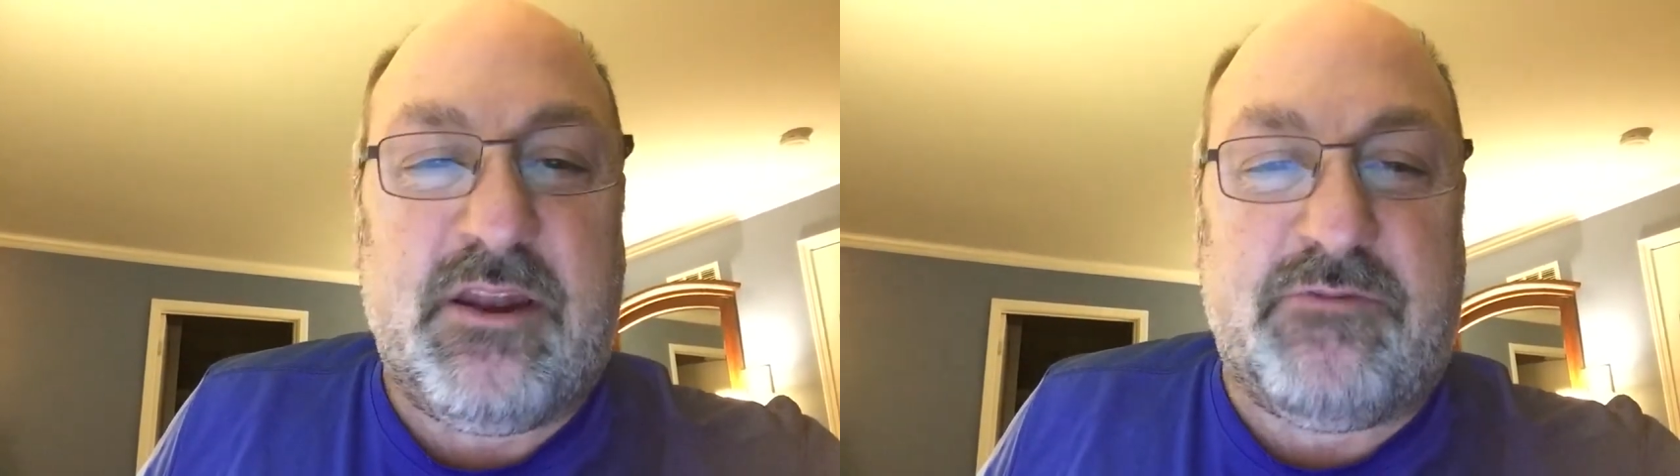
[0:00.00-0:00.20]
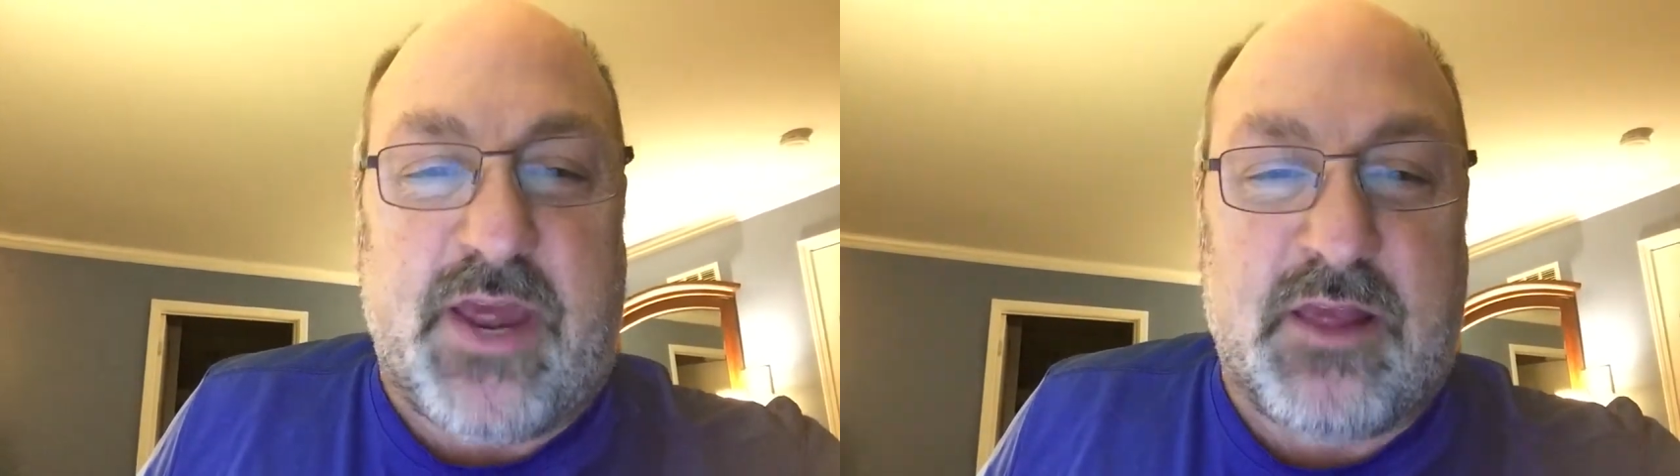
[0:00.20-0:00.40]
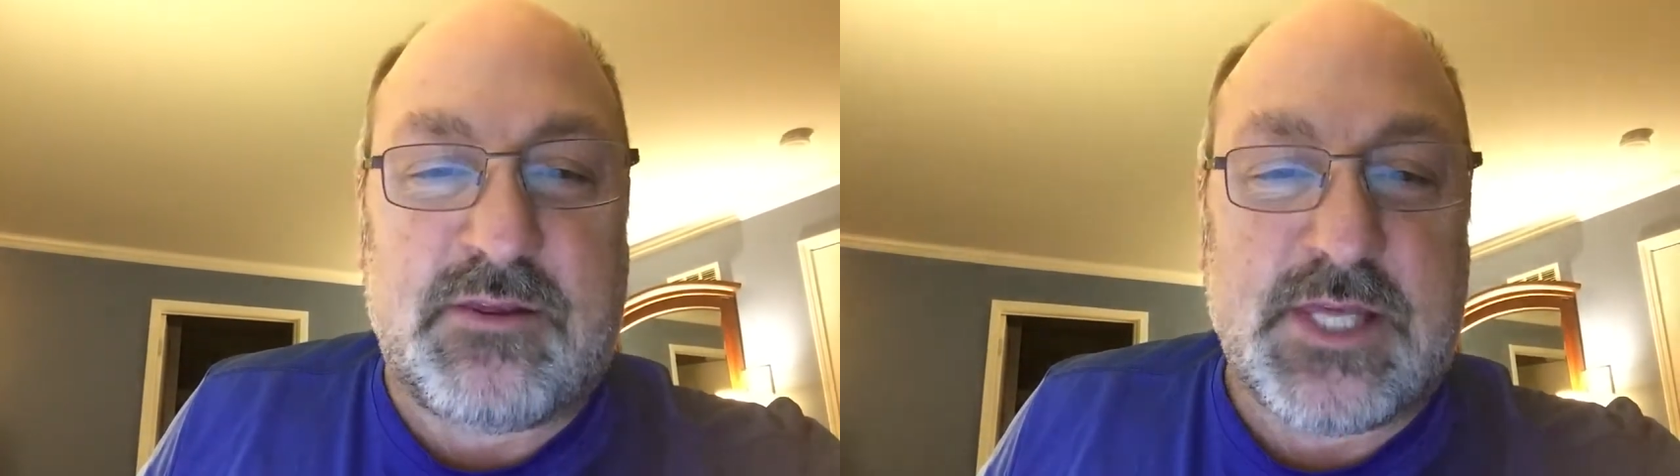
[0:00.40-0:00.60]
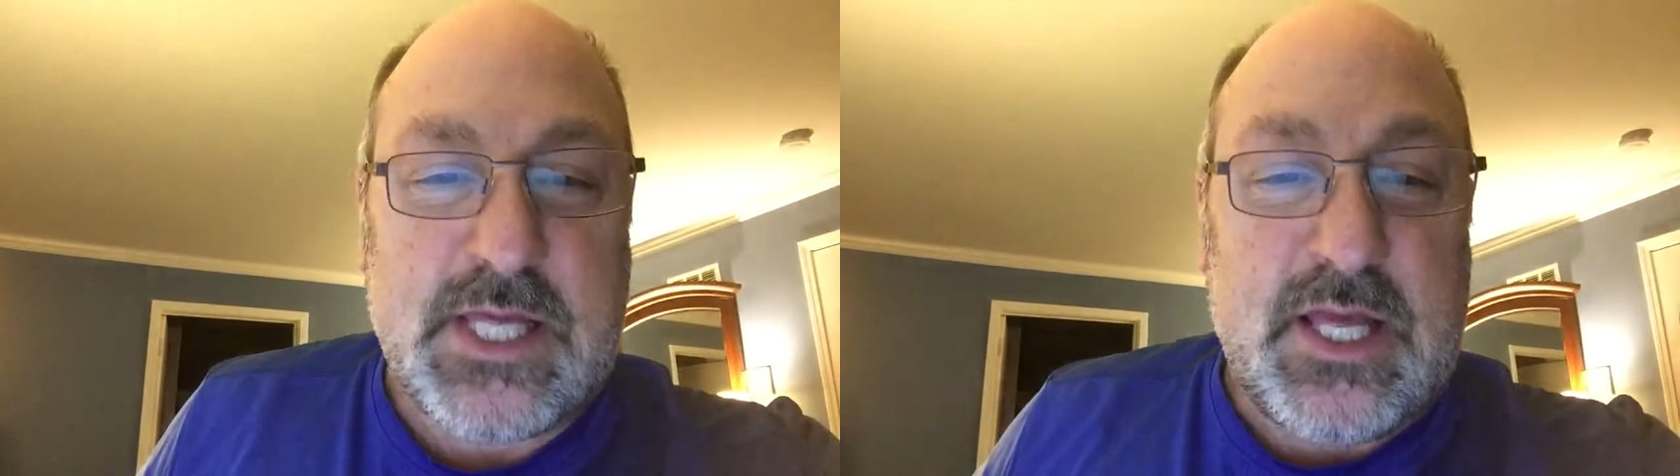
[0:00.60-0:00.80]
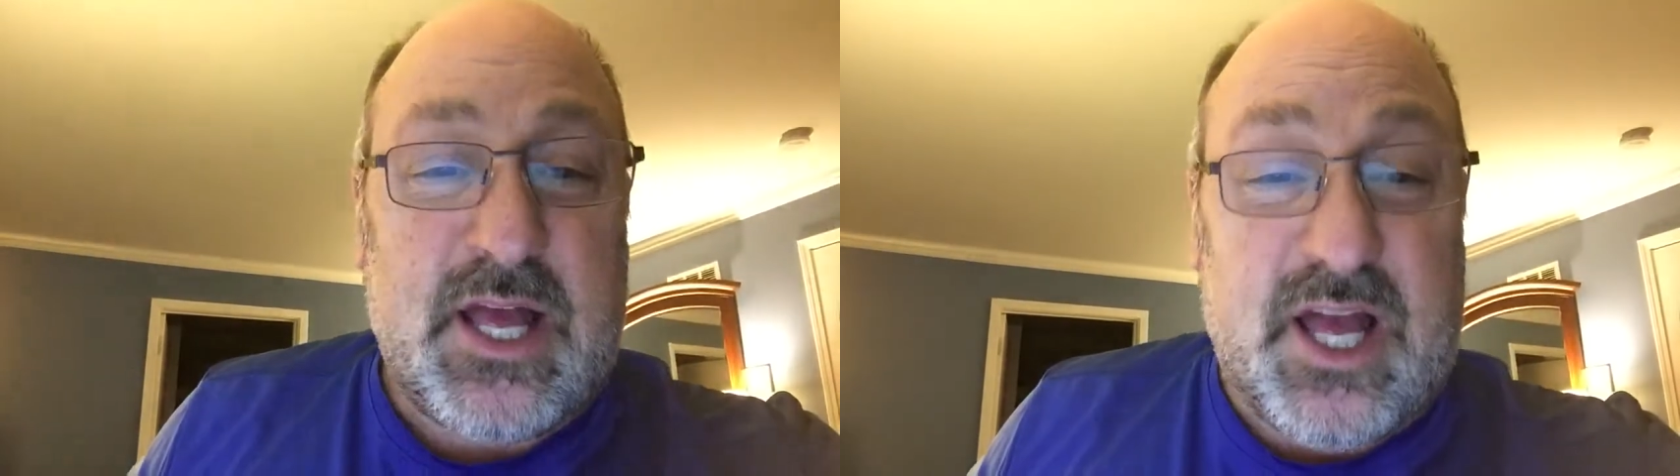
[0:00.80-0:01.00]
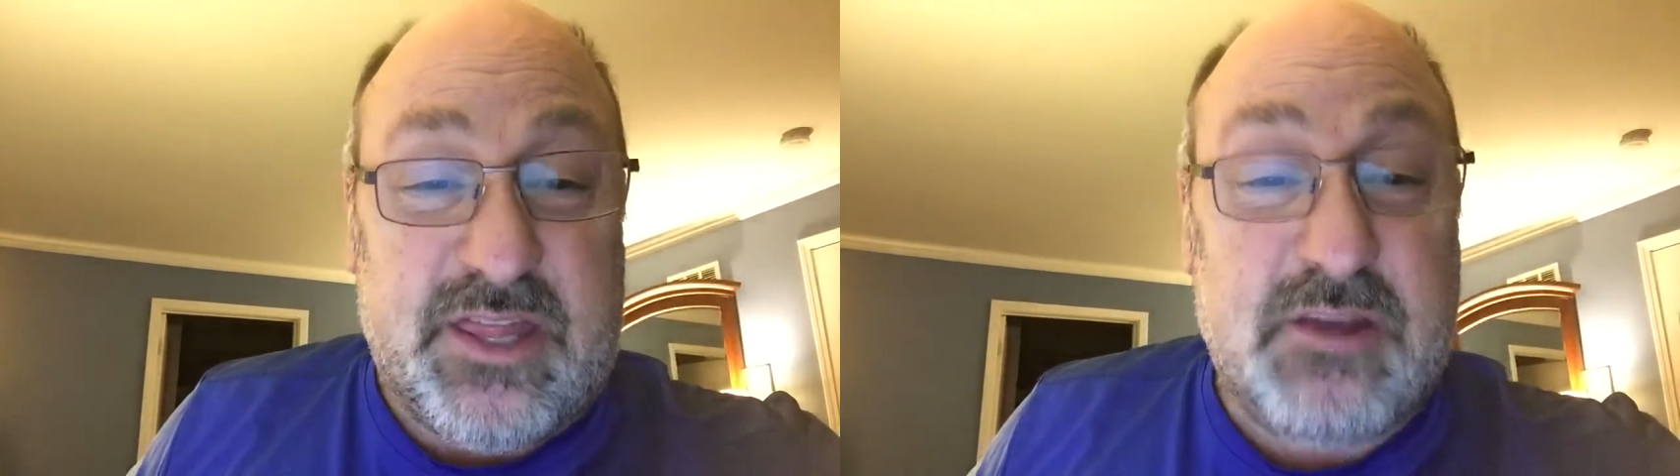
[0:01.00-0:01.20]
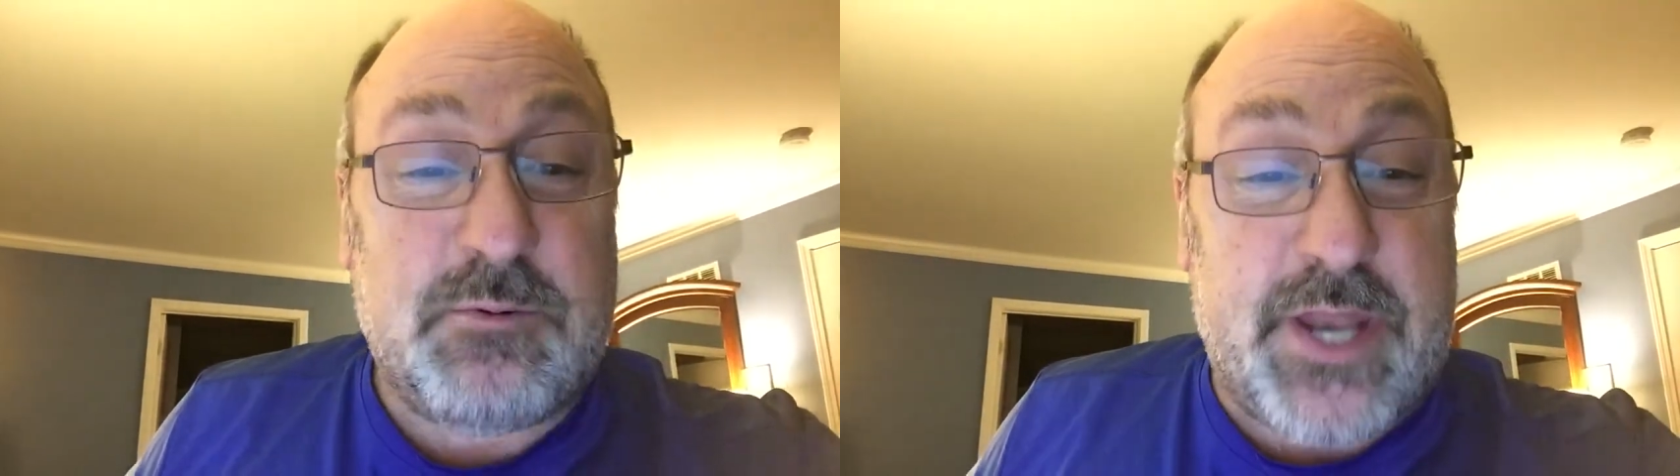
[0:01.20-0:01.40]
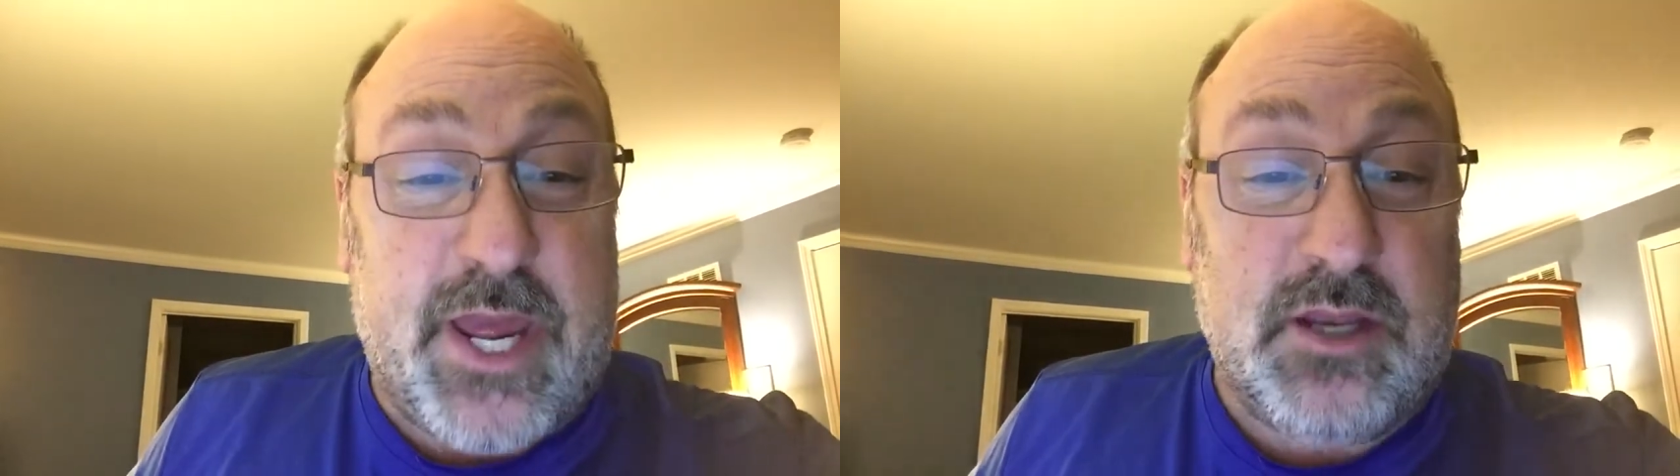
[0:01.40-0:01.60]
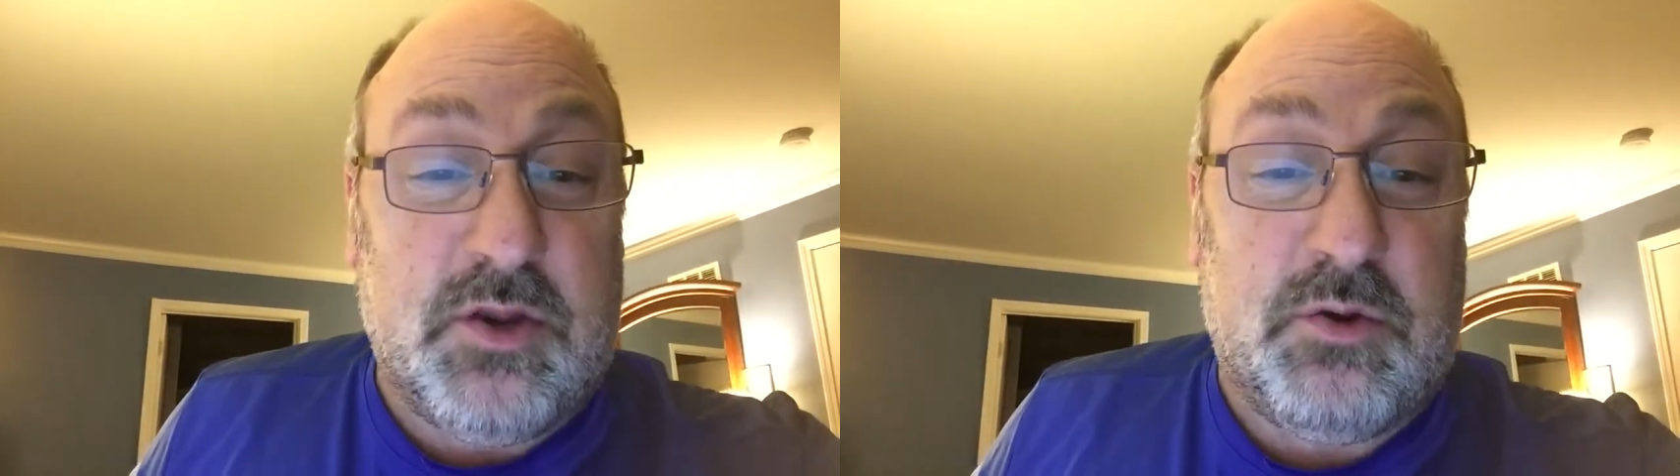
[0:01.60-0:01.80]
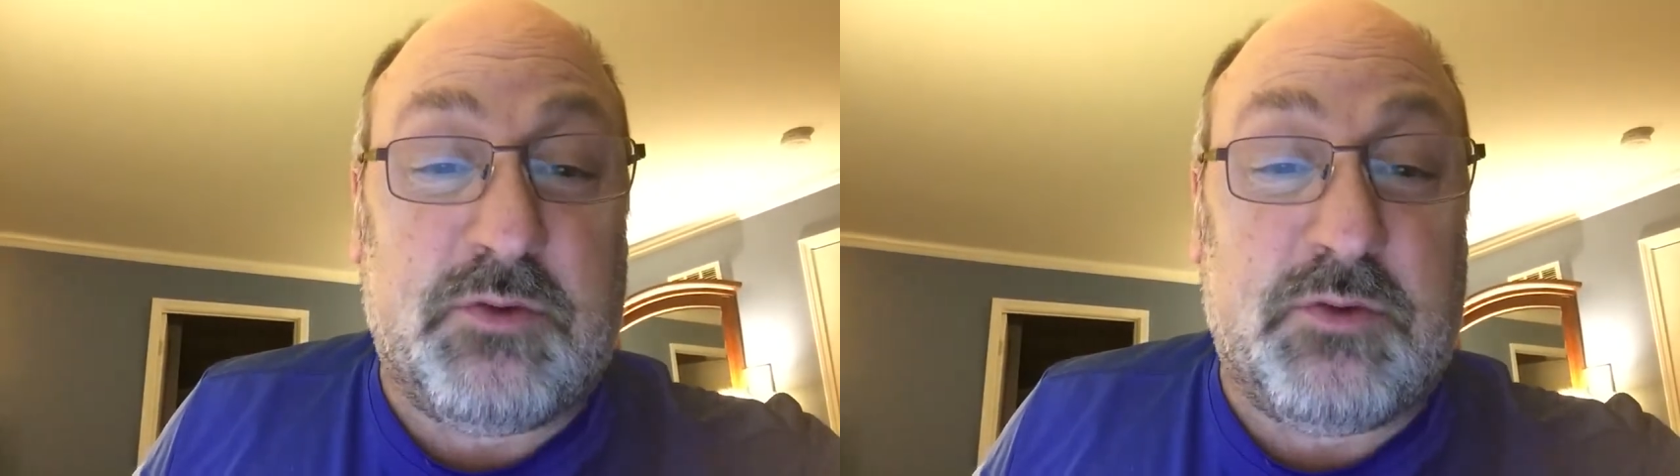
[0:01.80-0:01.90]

advance. Uh, this one I can do.